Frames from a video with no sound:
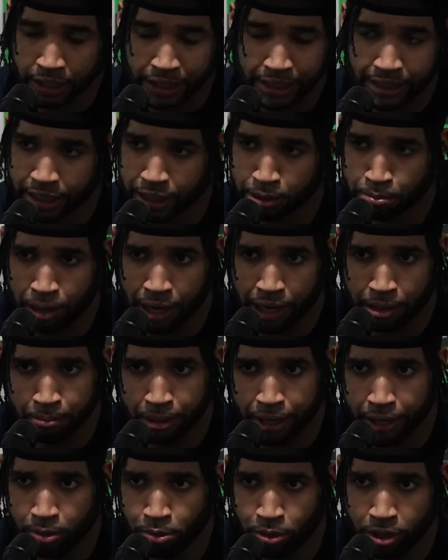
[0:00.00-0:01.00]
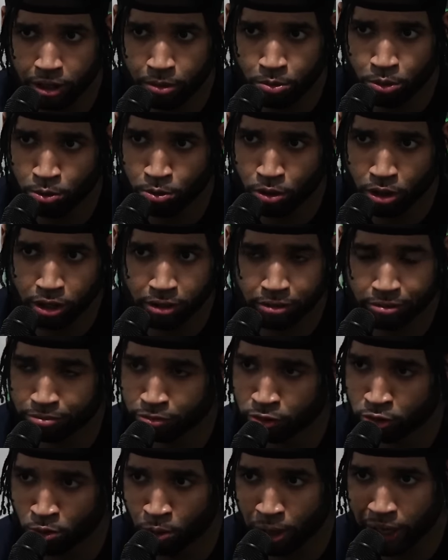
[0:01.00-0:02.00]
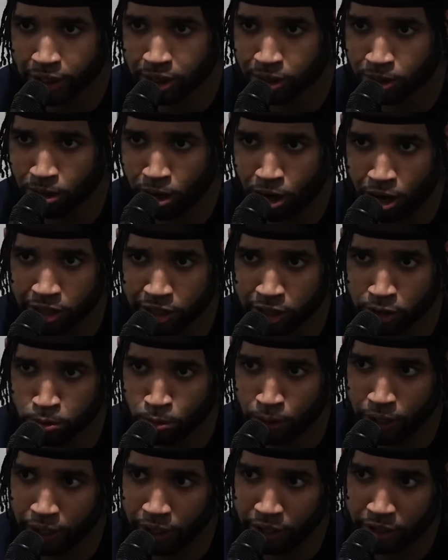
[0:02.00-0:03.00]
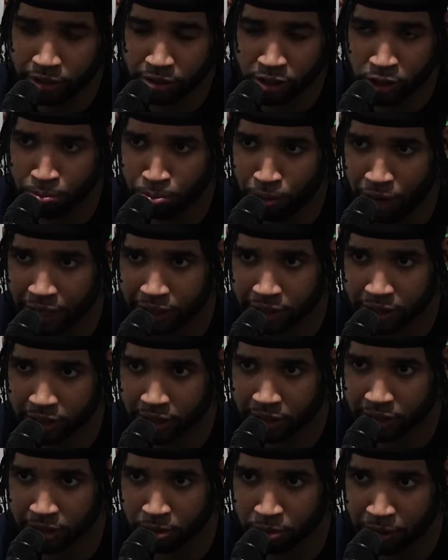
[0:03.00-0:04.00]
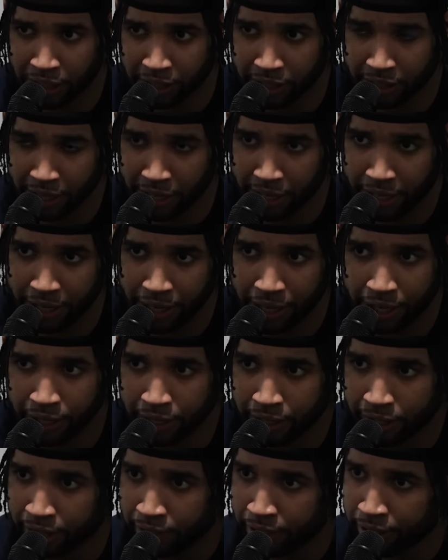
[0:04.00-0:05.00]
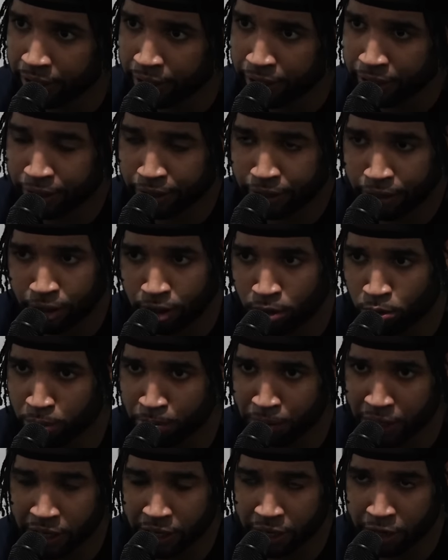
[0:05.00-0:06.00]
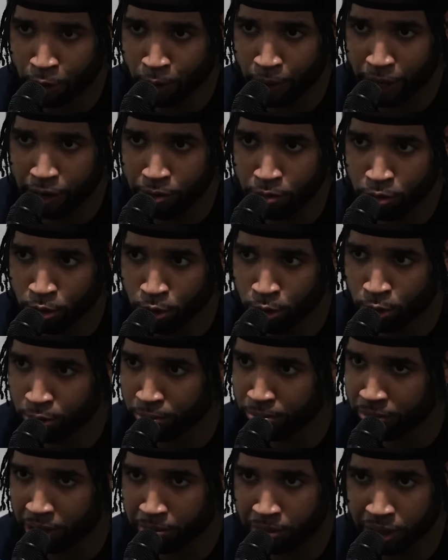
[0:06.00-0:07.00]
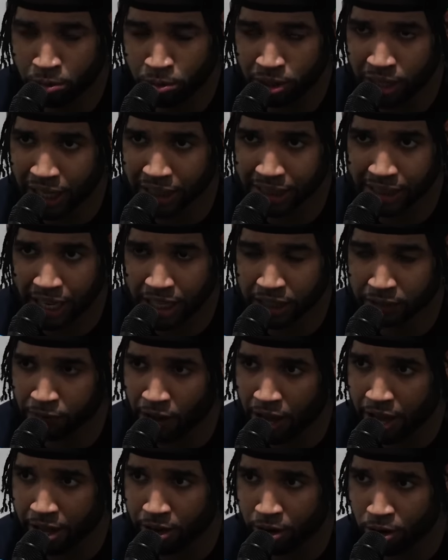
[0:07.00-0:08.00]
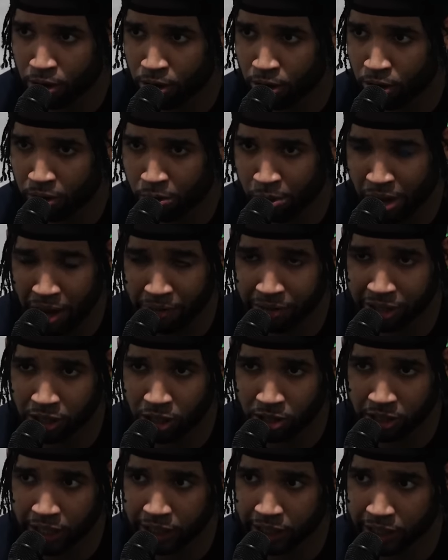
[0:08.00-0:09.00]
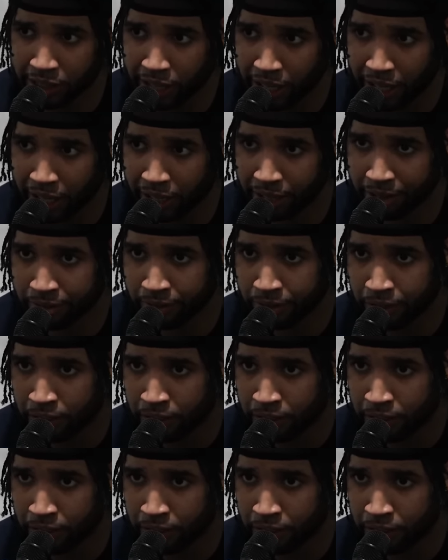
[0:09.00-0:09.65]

it's in the mind, man. We work way too hard this week, two practices in a day. We've been in the weight room. I mean, we're not satisfied at all. We haven't done anything.